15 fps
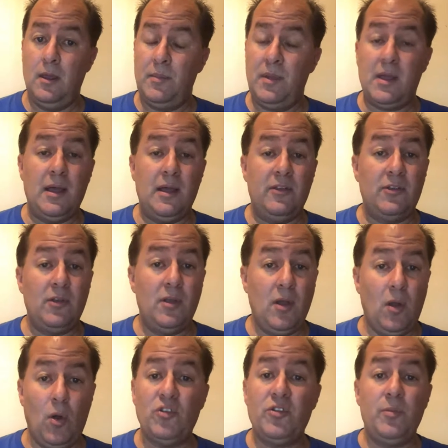Because
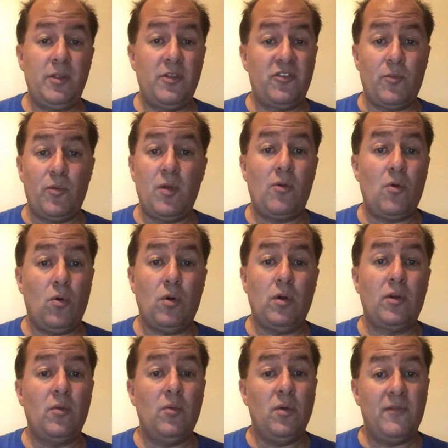ultimately the Supreme
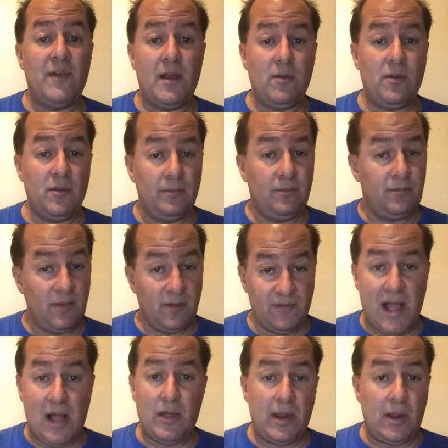Court will
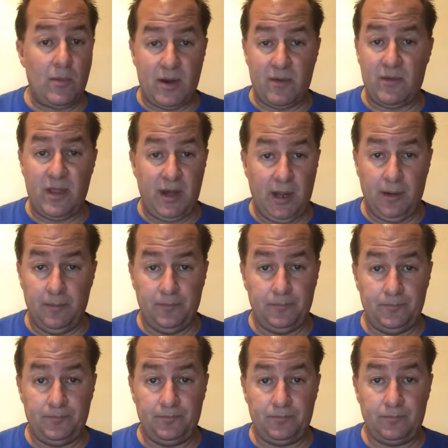validate whatever they did,
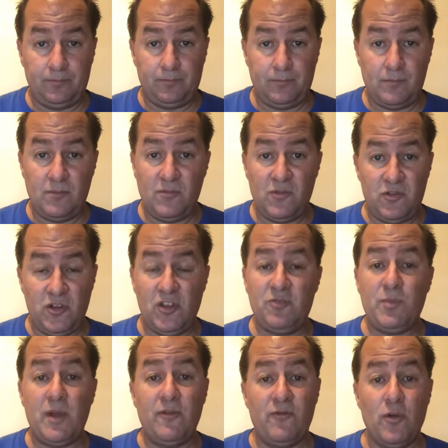just
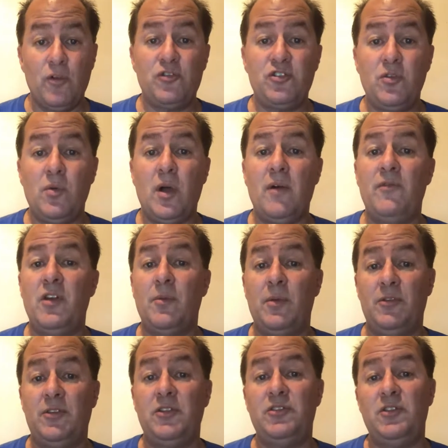by virtue of their
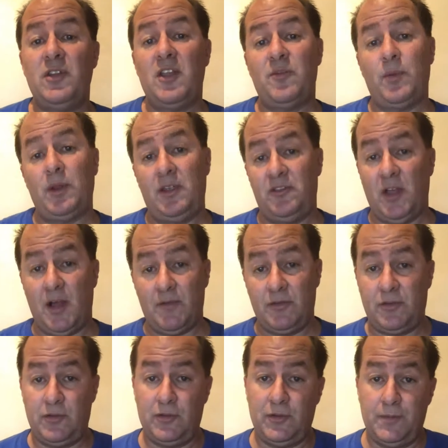position as police
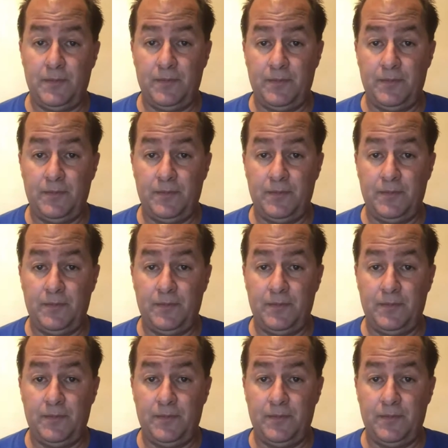officers.